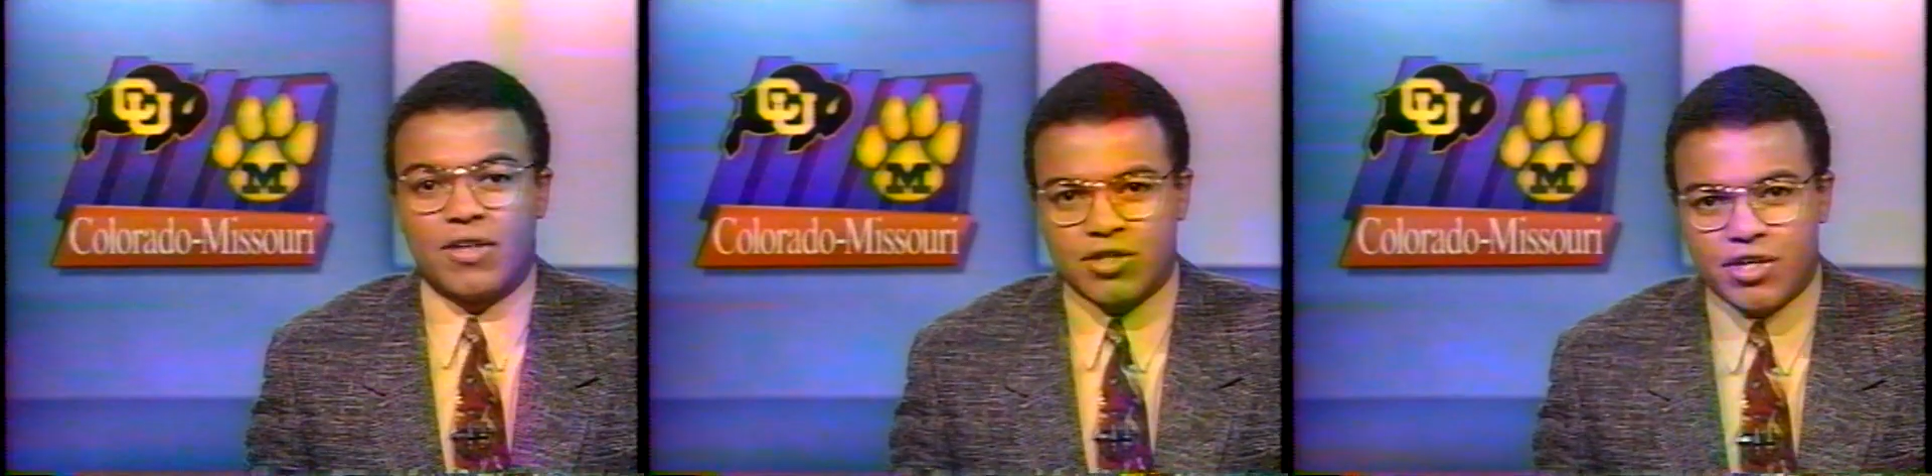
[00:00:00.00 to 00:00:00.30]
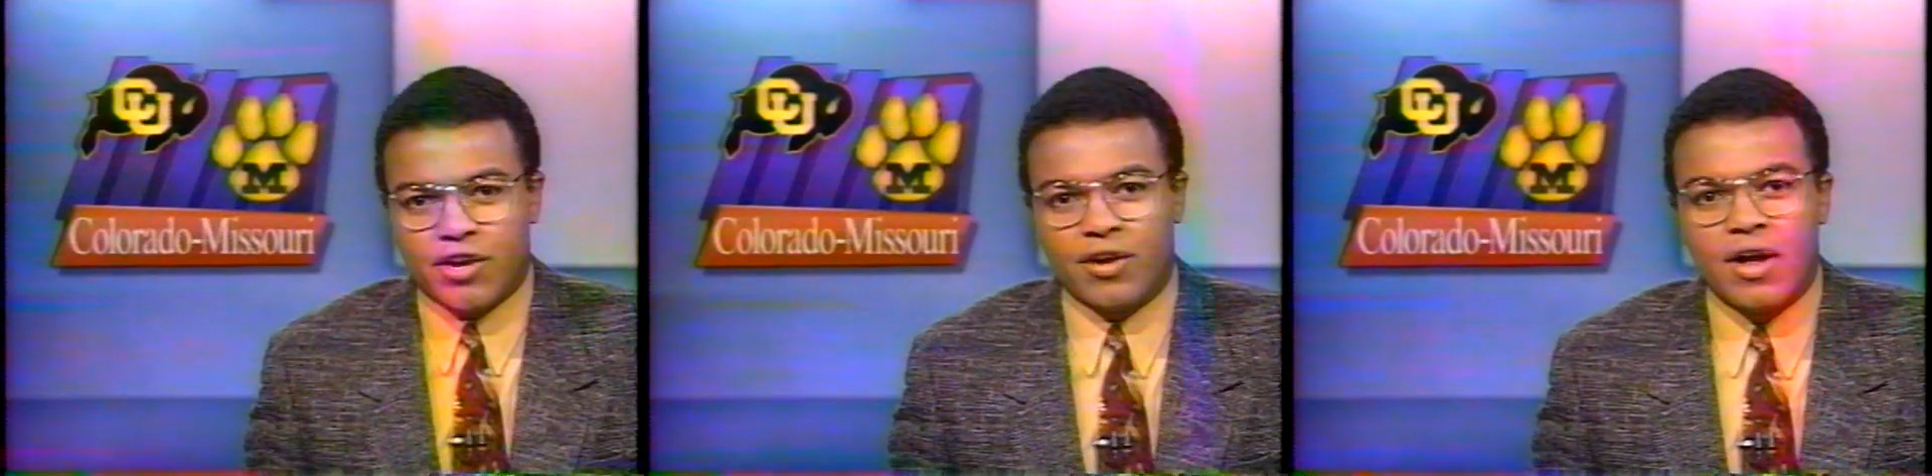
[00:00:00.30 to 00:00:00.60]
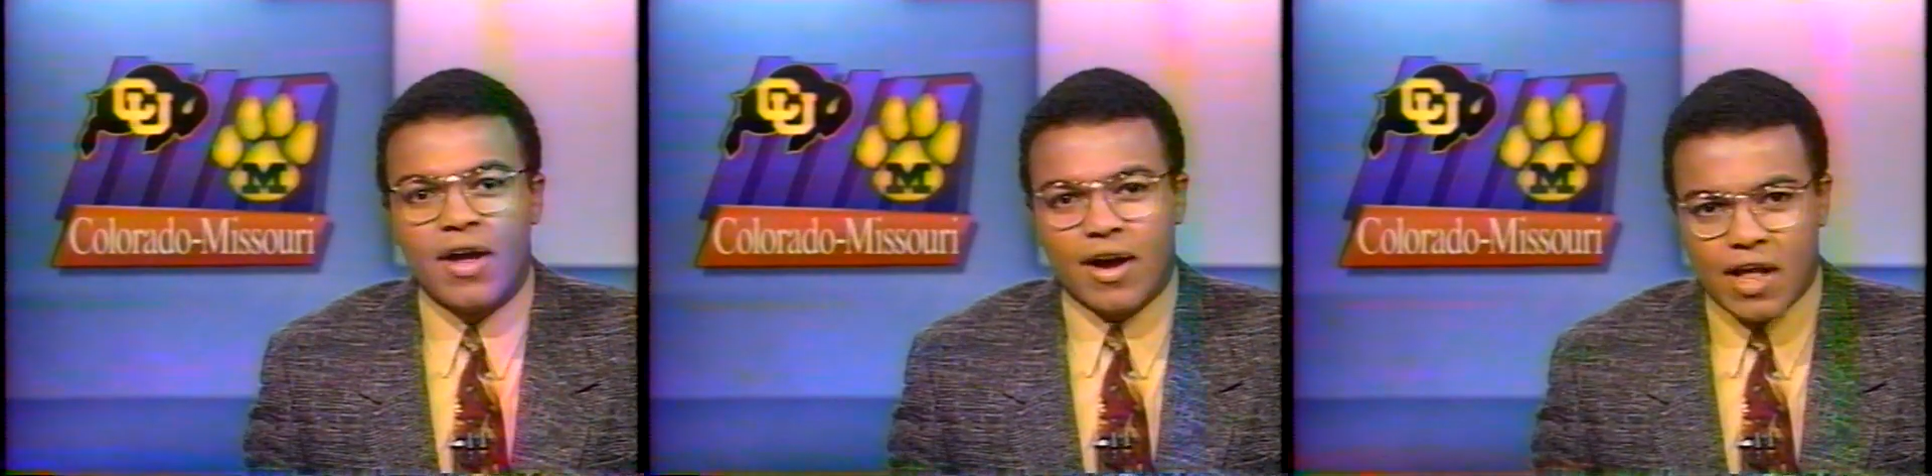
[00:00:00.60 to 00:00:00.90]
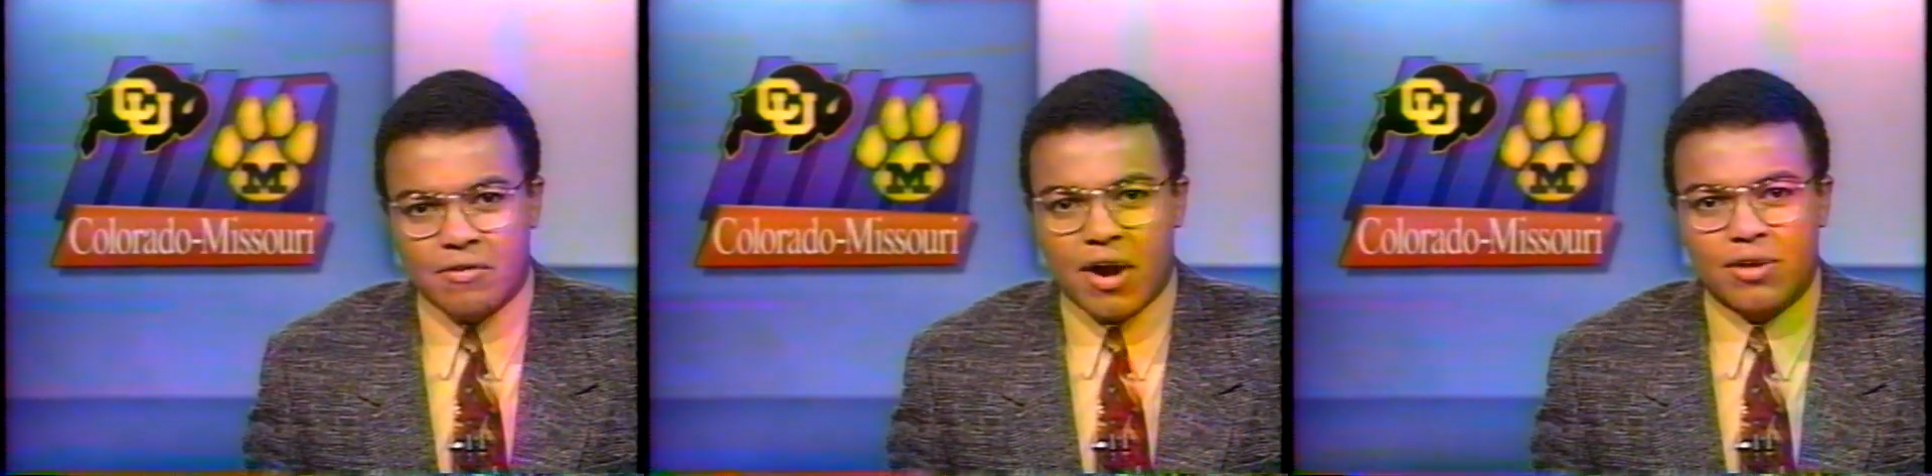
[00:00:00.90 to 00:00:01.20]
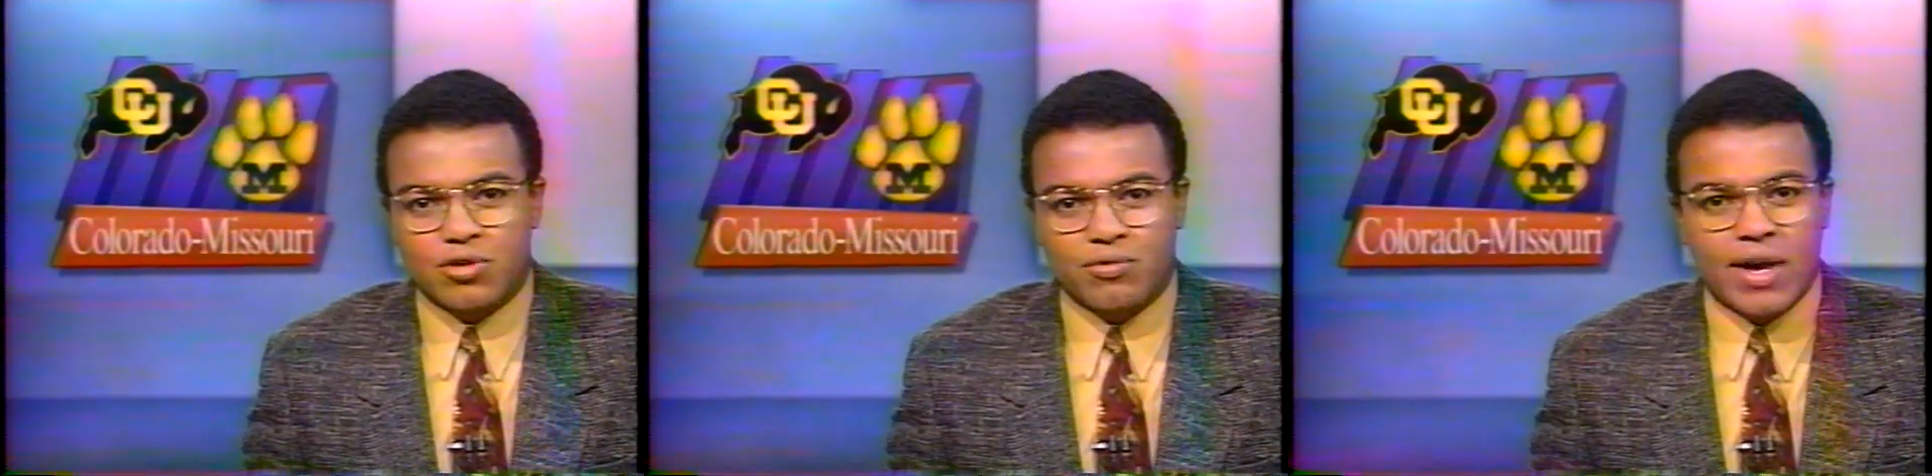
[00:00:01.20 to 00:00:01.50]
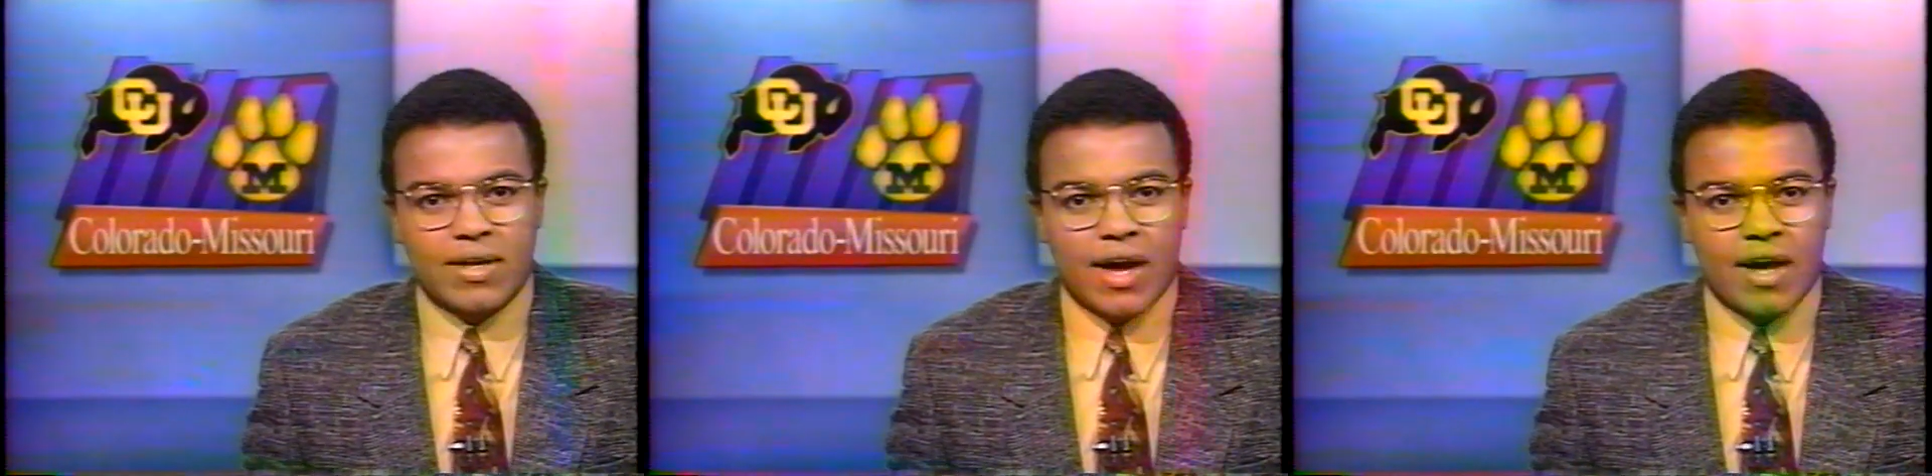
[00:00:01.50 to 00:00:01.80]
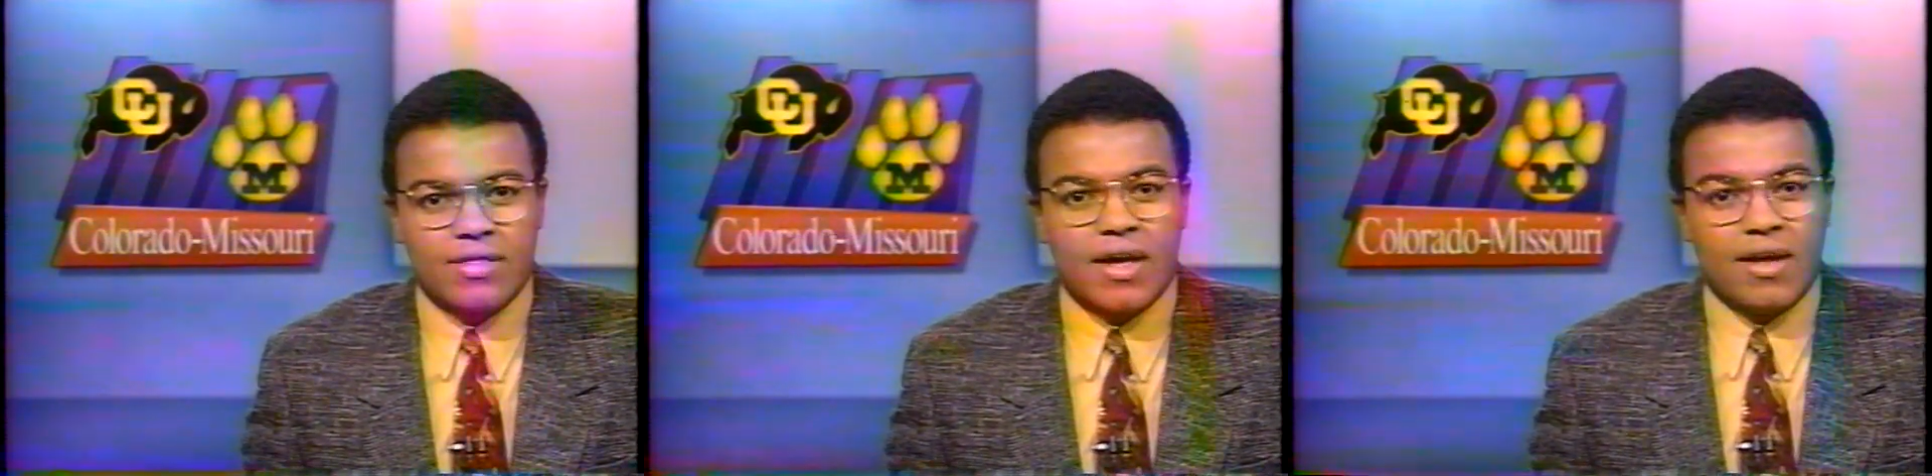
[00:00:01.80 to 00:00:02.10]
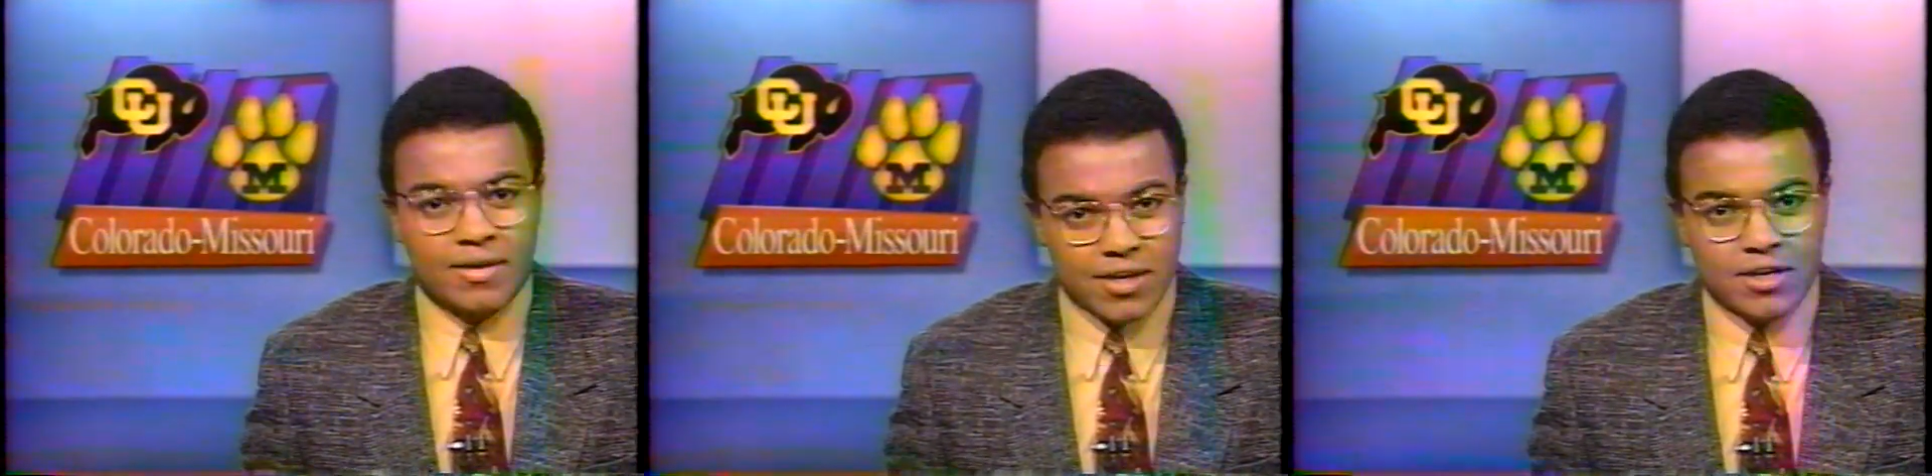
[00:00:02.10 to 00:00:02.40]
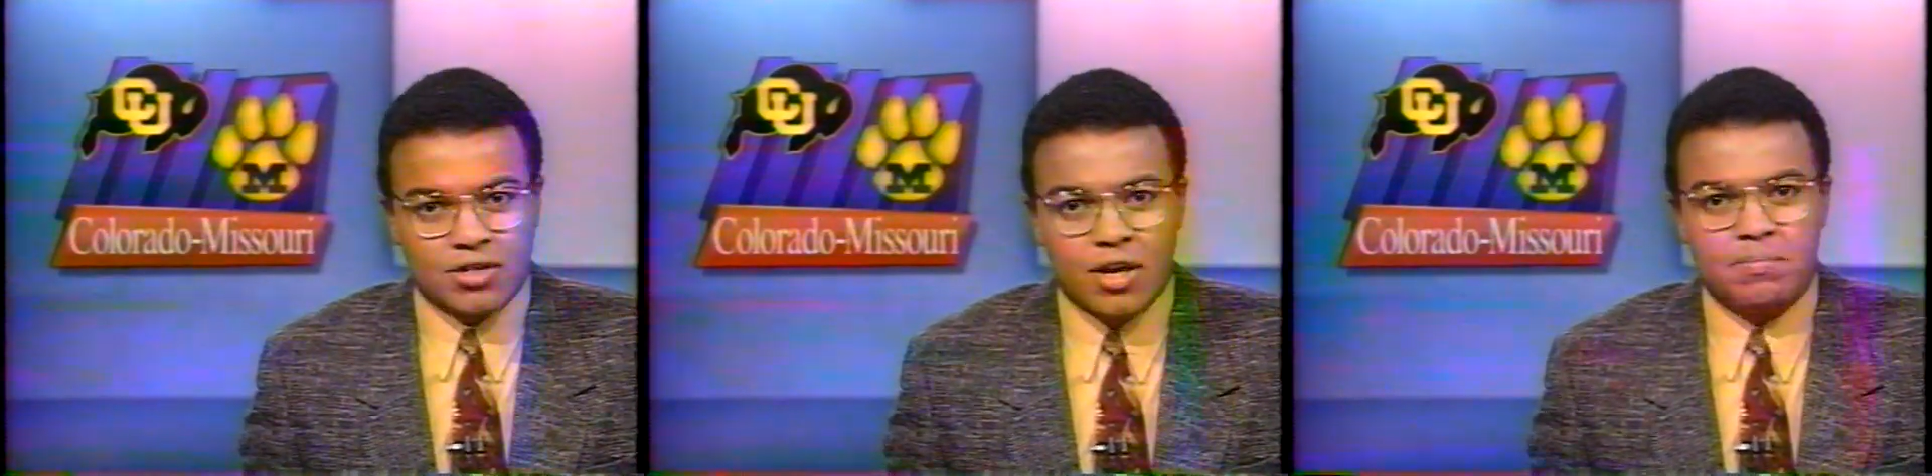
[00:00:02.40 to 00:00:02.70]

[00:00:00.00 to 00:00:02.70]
This year, Colorado's ranked ninth and is